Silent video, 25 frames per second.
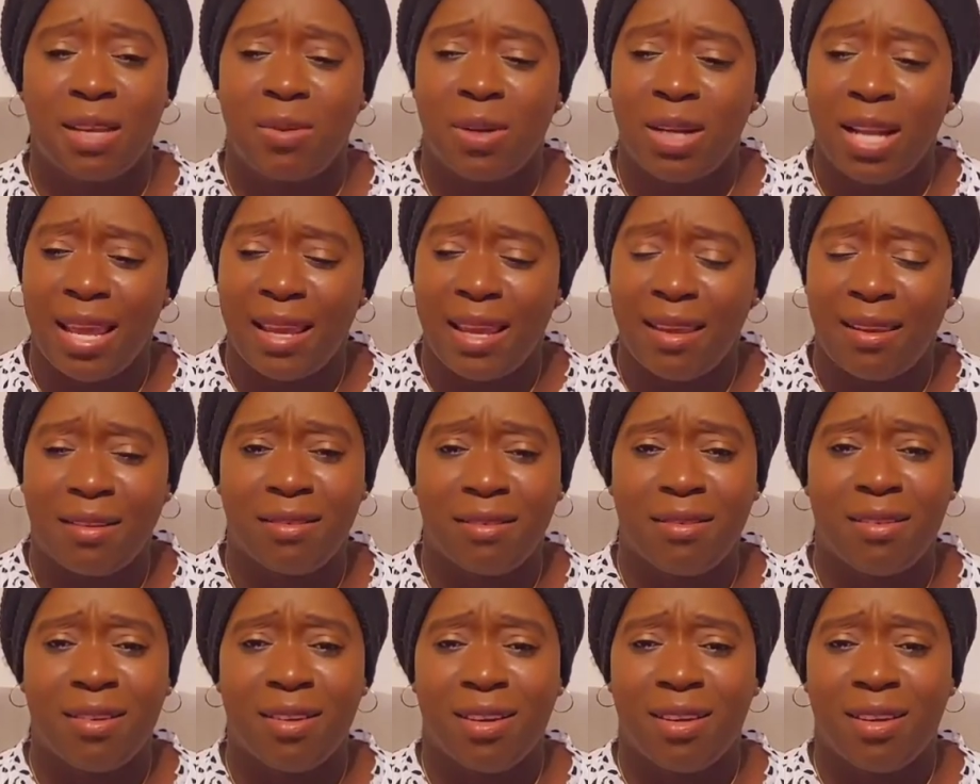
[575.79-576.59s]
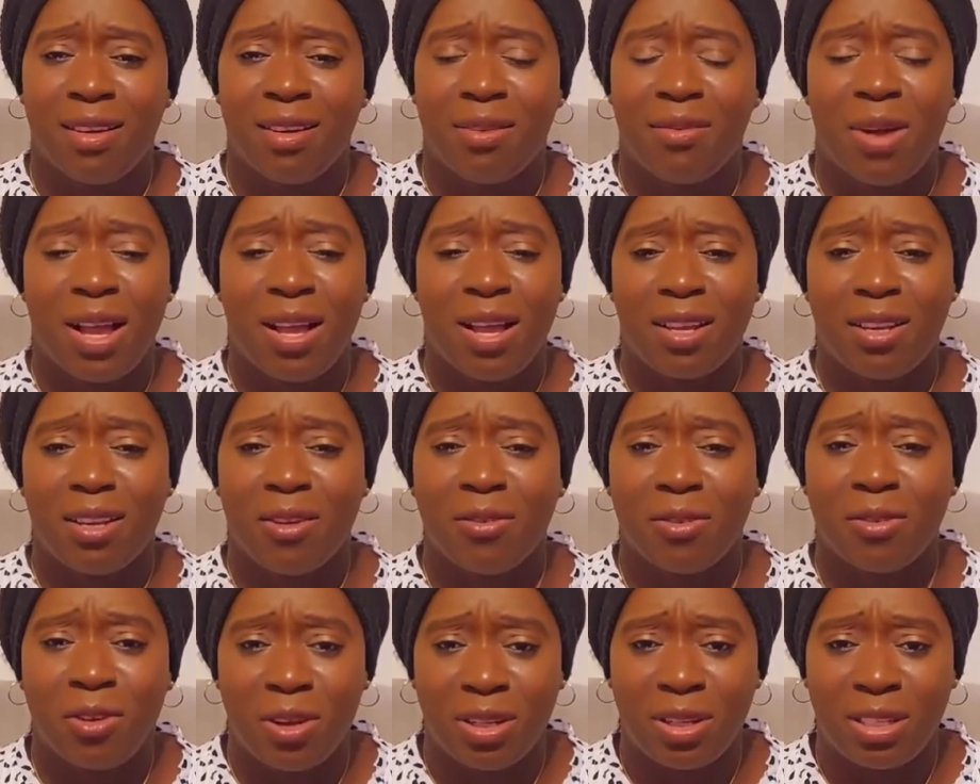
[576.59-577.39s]
I was like, what kind
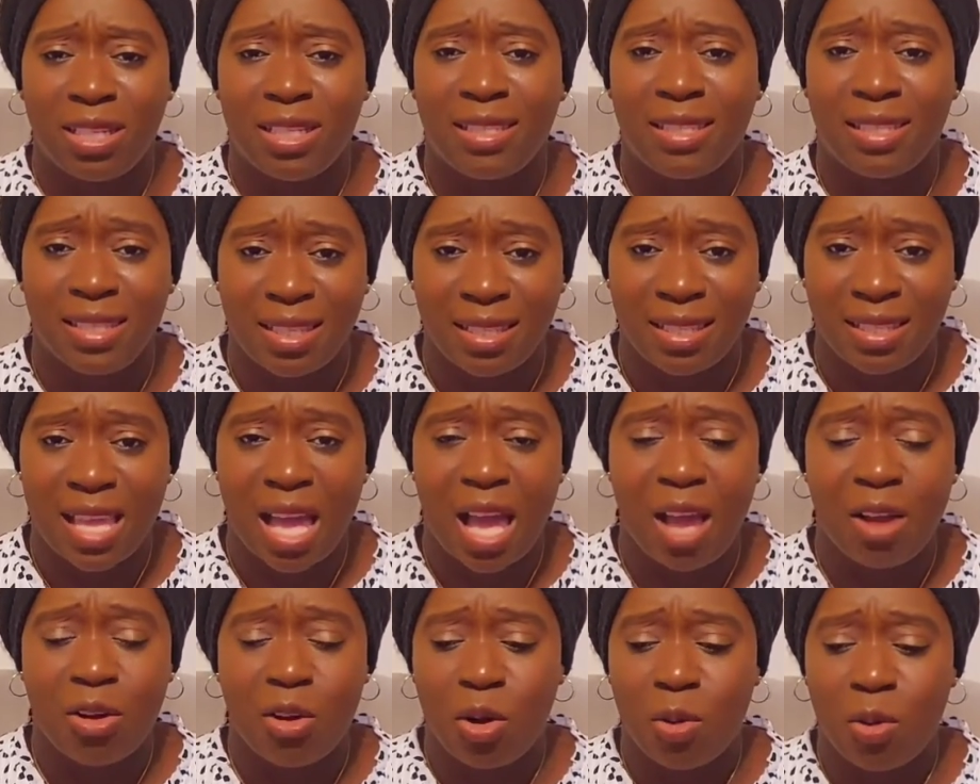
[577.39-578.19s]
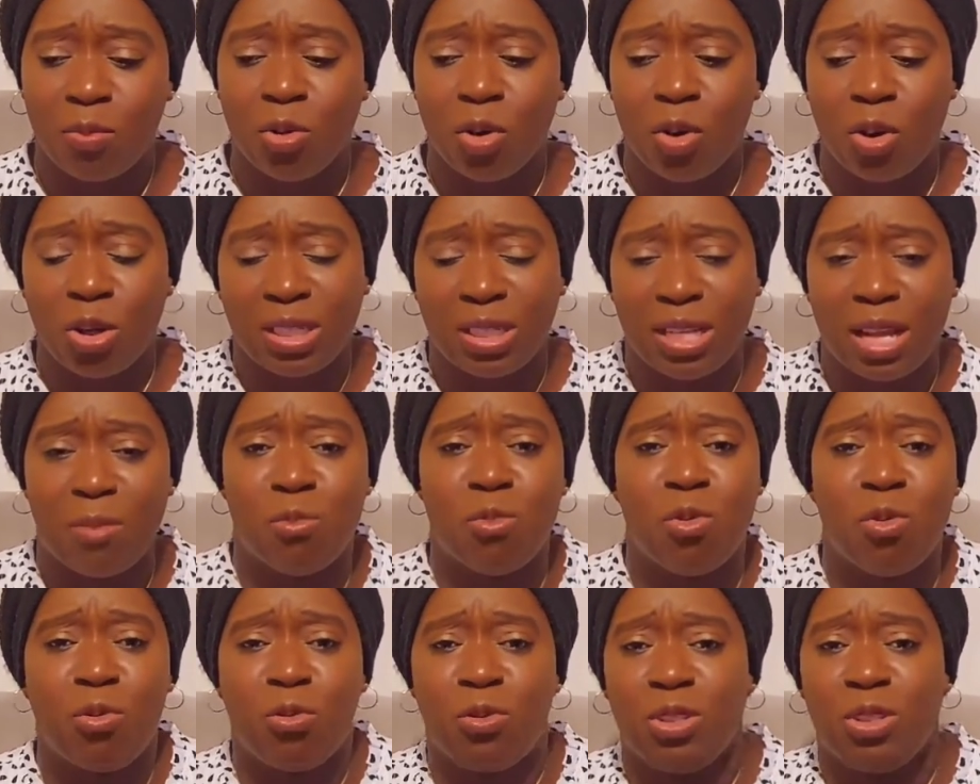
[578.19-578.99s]
of God is this? How come God can
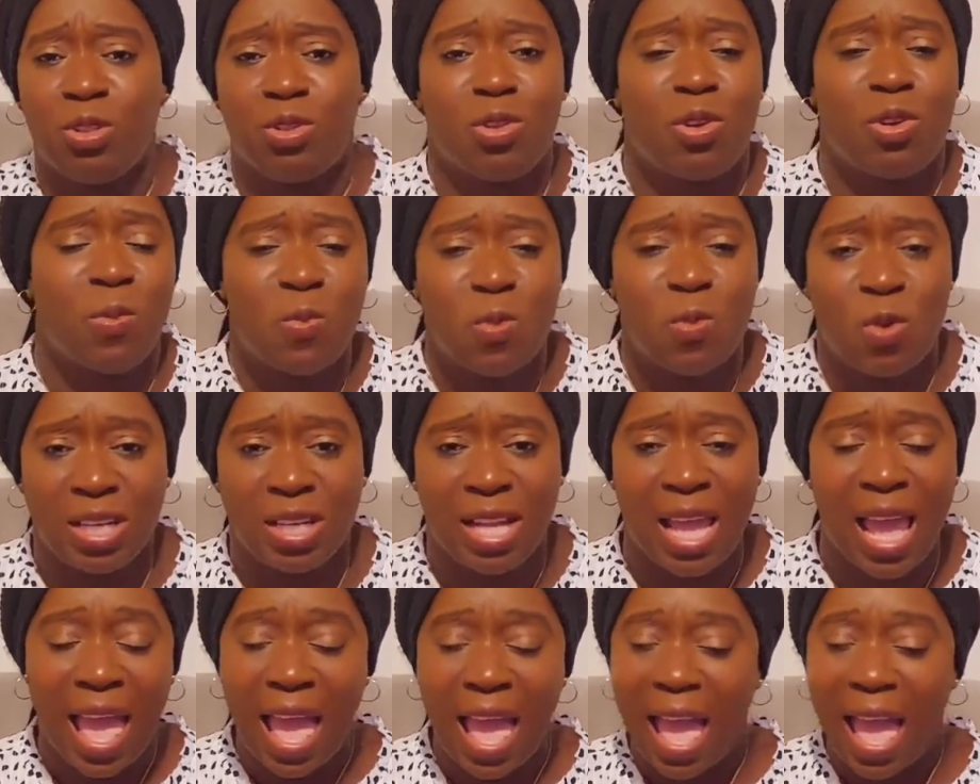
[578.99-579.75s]
move in someone?